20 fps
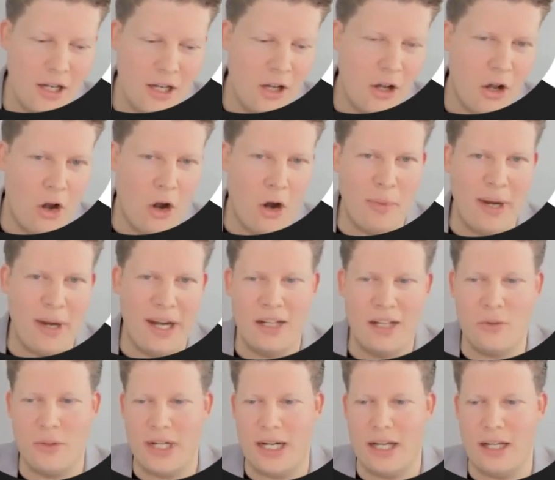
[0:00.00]
Augmented
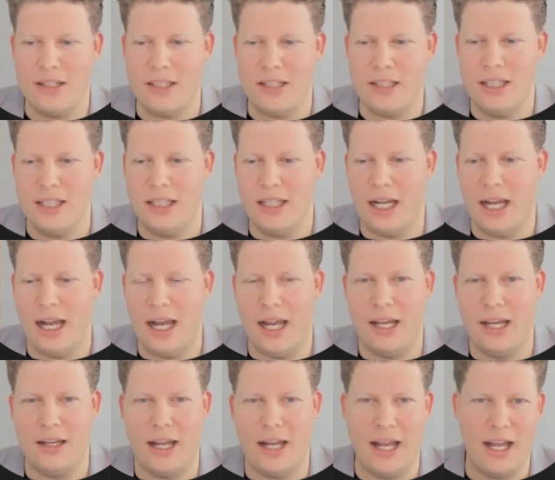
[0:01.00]
reality,
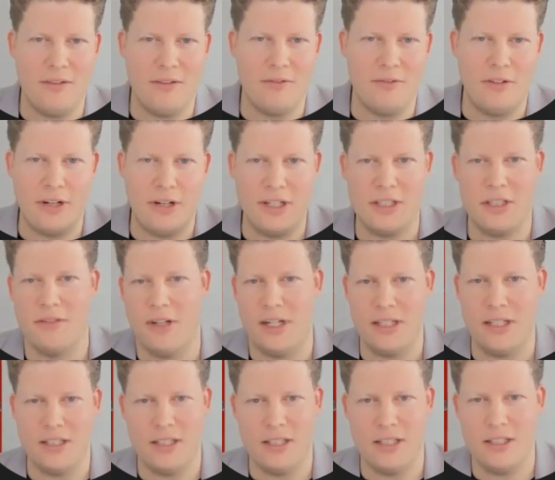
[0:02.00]
and I have various
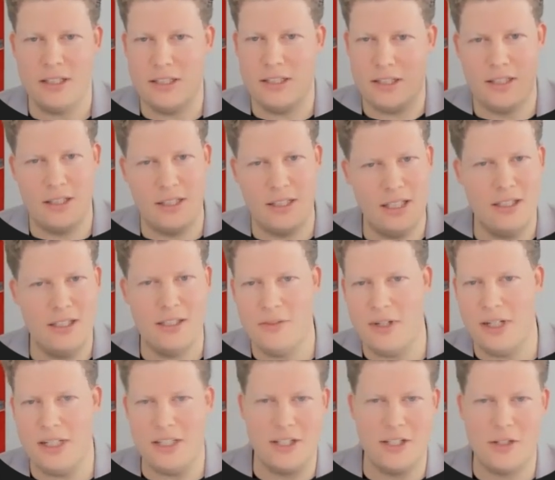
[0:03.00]
devices. These
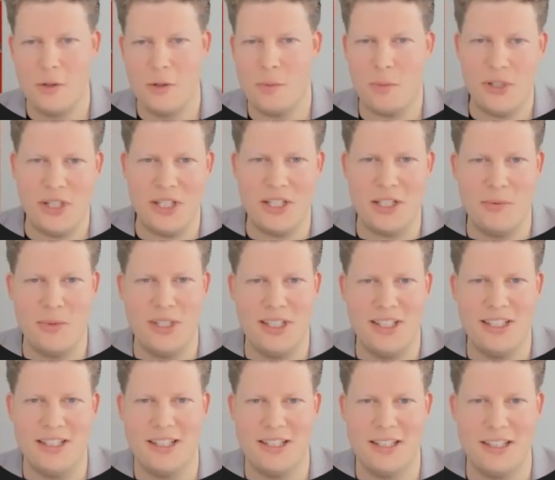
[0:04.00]
devices look pretty
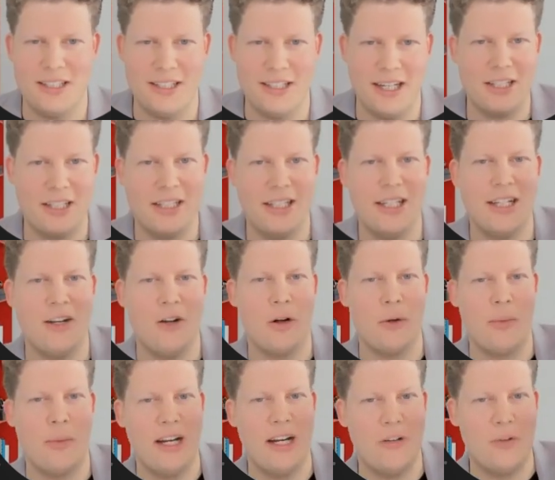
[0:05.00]
similar. This is actually an
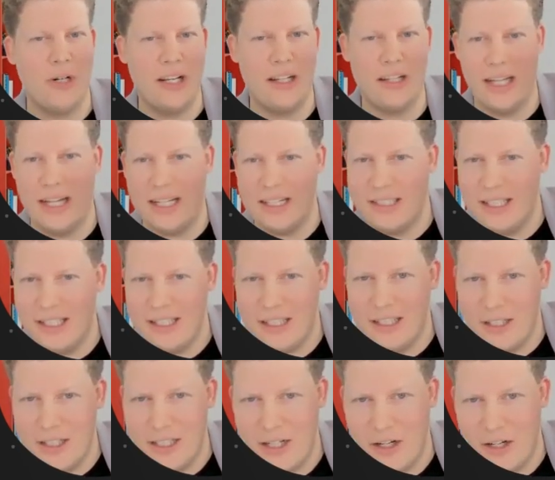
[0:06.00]
augmented reality headset,
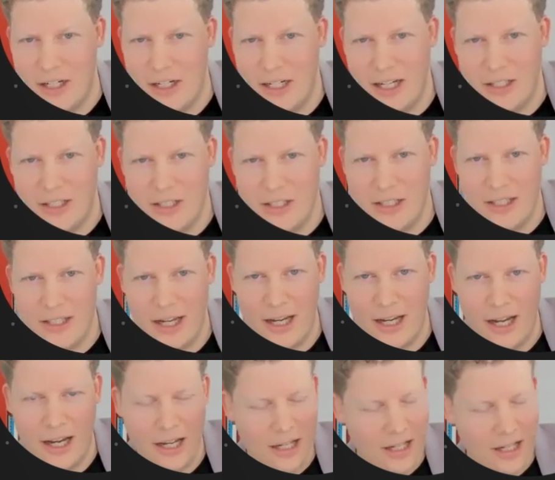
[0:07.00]
the HoloLens
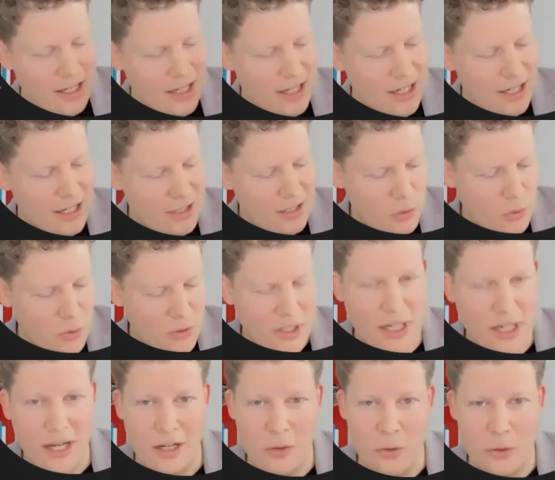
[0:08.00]
2 that
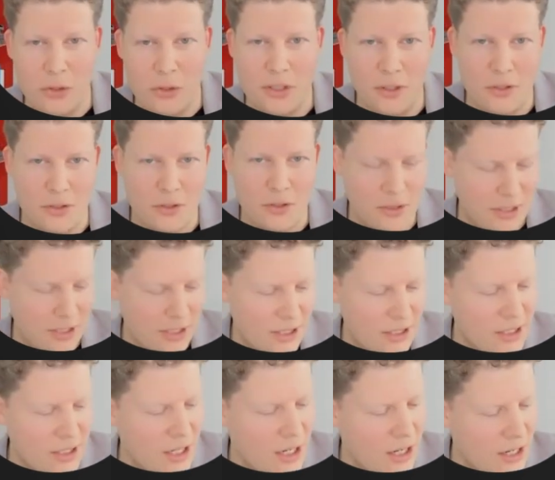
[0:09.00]
I used also
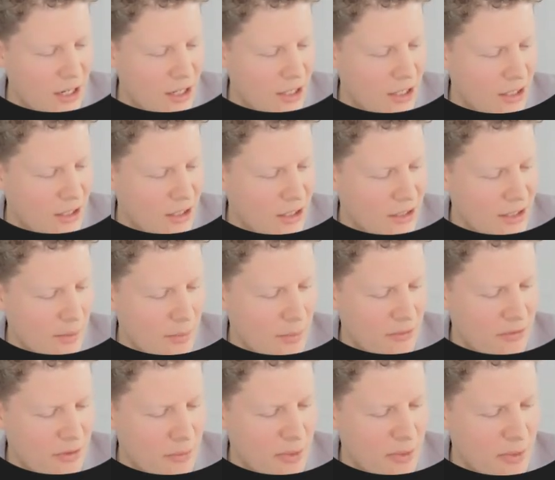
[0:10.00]
in some
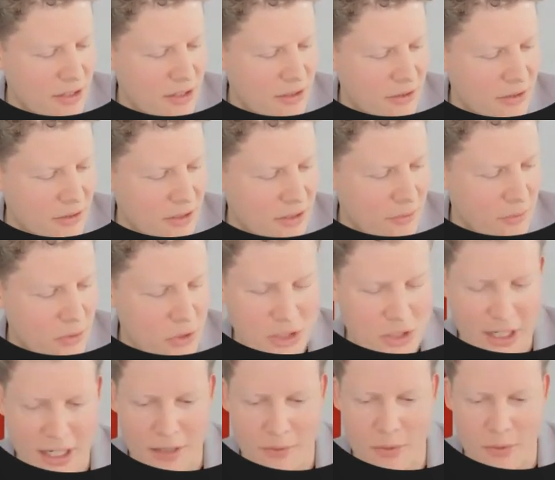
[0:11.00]
of the material that was
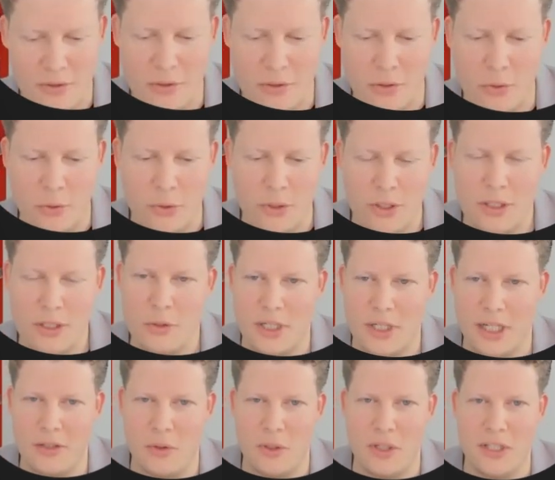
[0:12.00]
shared with you to
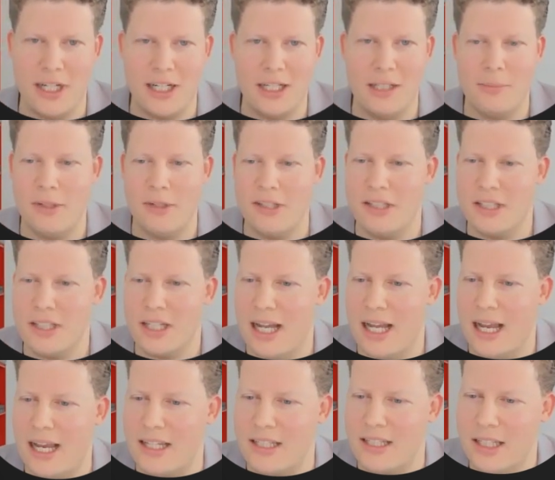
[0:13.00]
get you excited about this
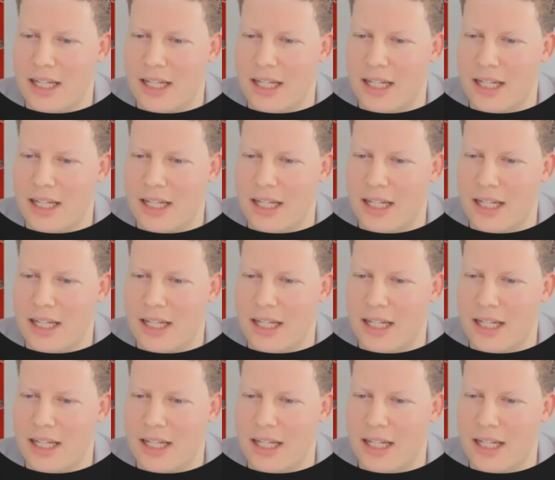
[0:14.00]
class.